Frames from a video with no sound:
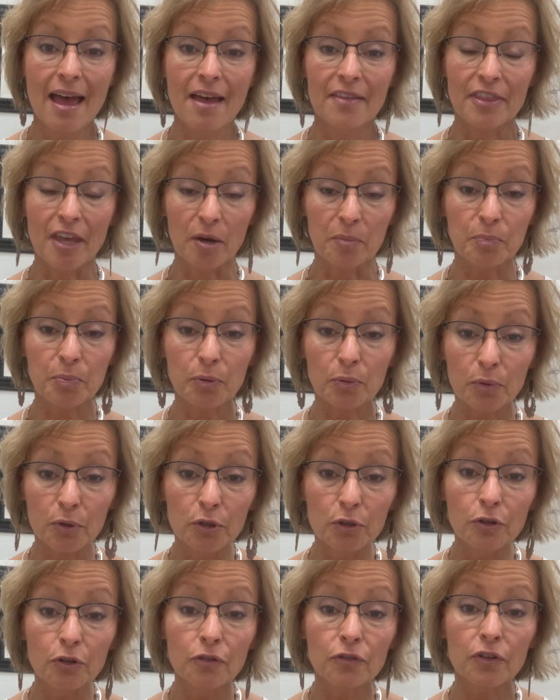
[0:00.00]
that
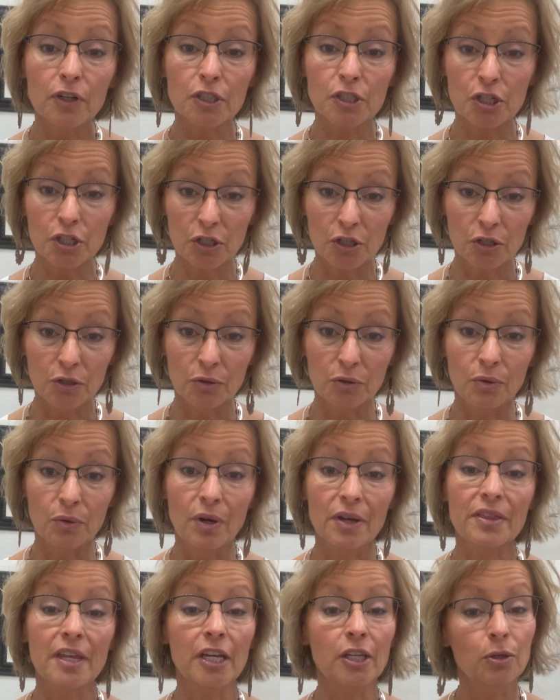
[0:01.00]
prove to
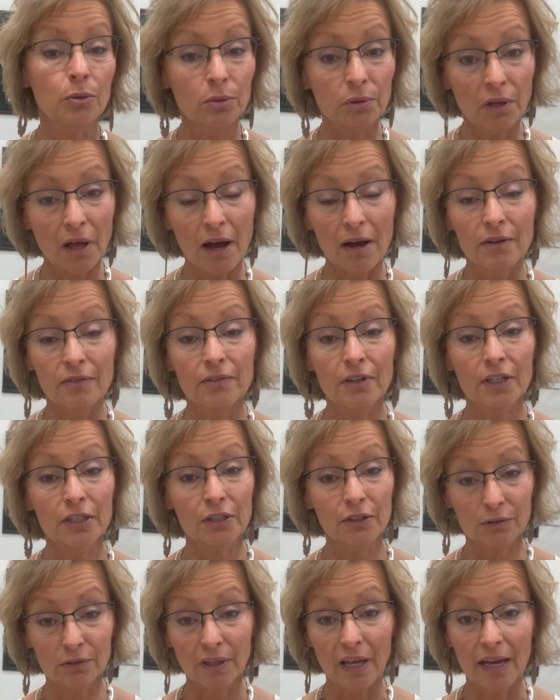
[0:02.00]
you that you love
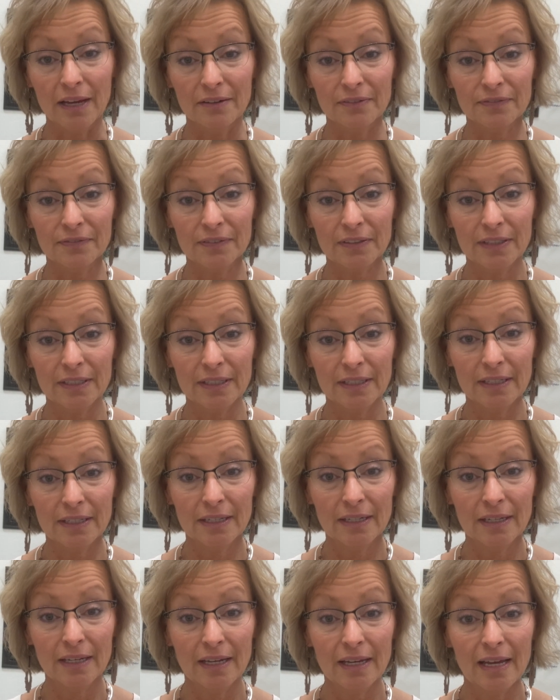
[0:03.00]
your life.
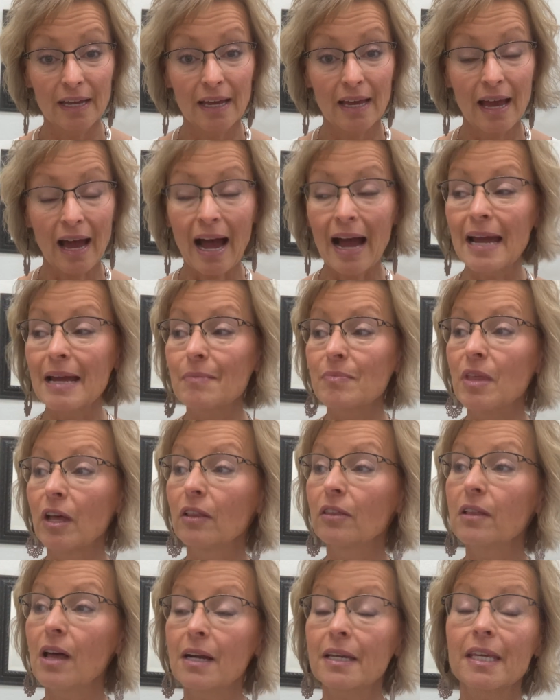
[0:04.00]
I am the
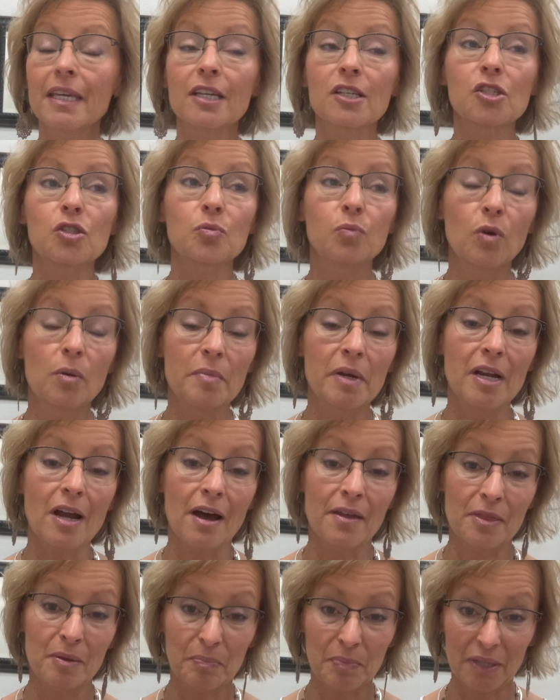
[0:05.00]
luckiest woman
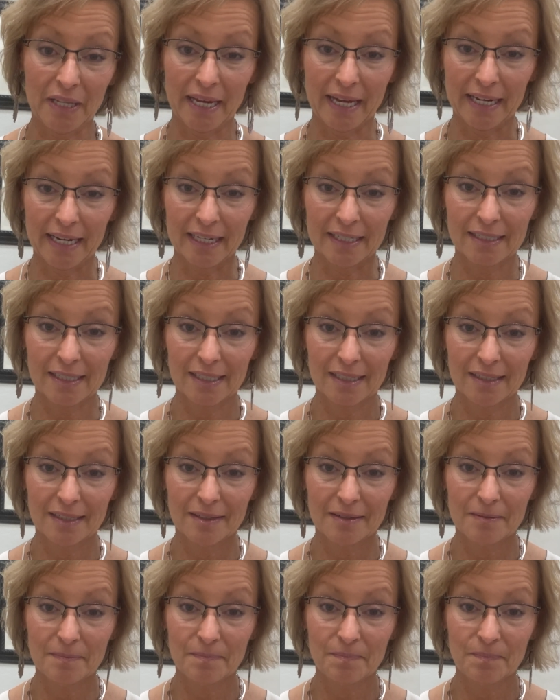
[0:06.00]
on the planet.
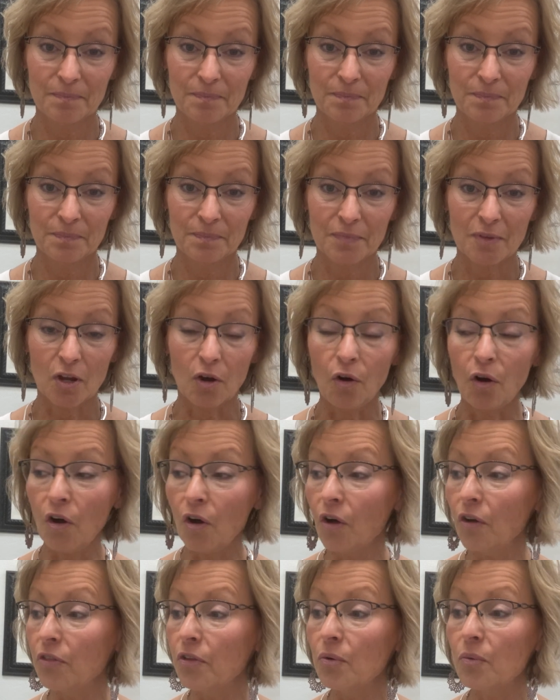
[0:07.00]

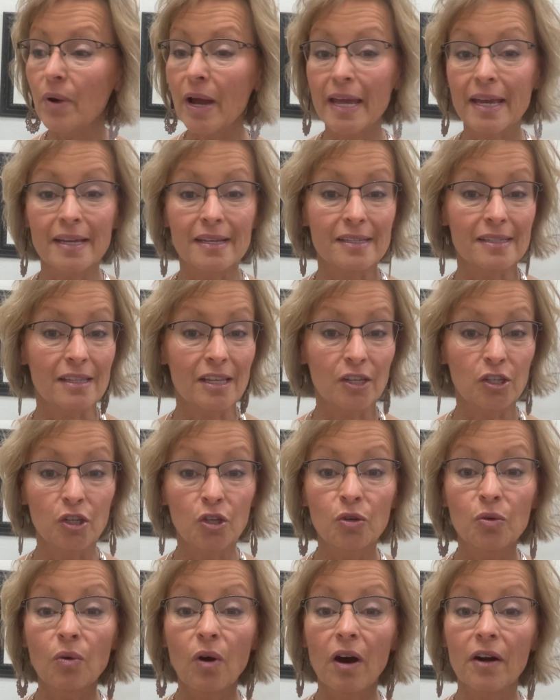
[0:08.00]
All the ways that
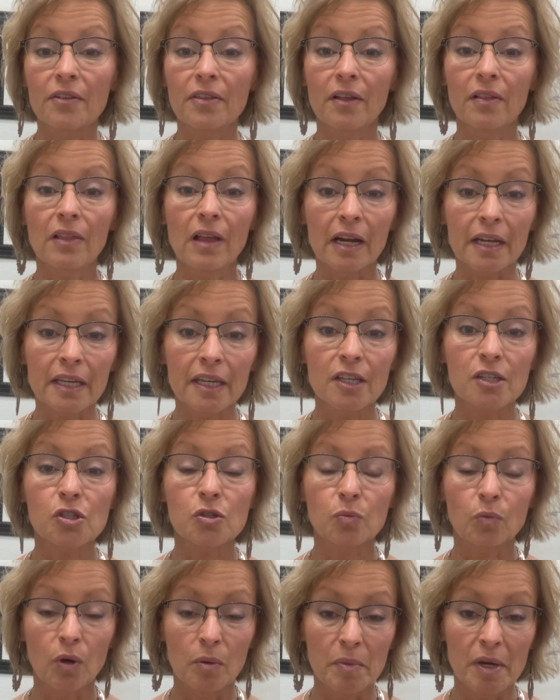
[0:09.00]
you are the luckiest
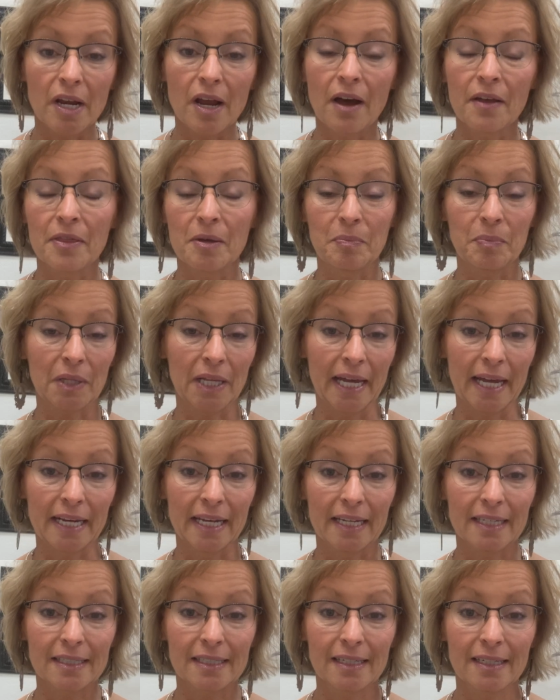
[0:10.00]
woman on the
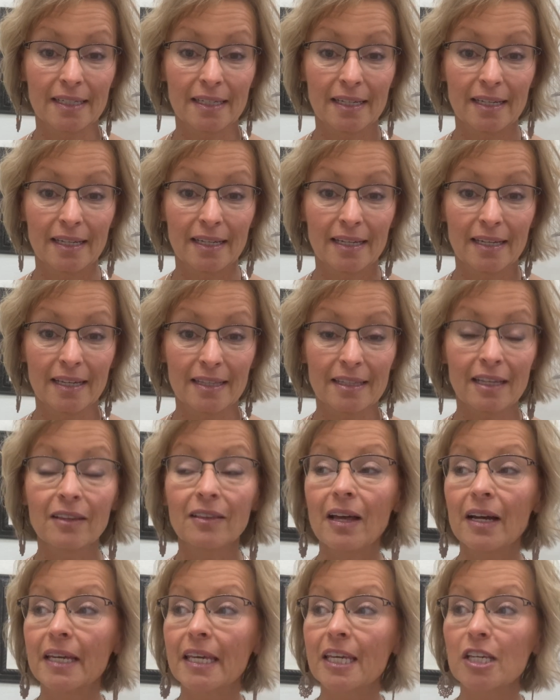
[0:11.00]
planet, the
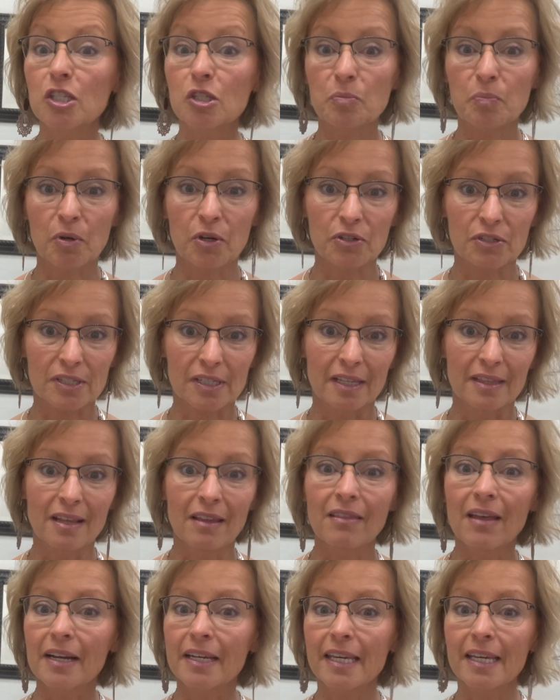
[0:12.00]
luckiest person, the
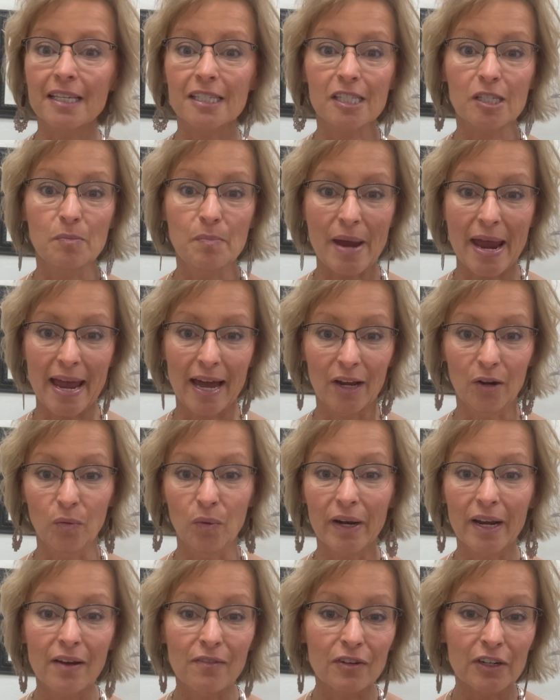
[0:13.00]
luckiest man,
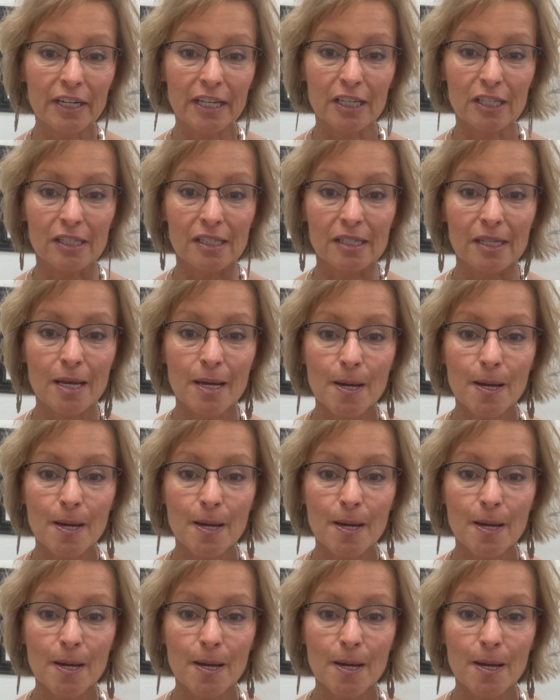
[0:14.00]
whatever it is.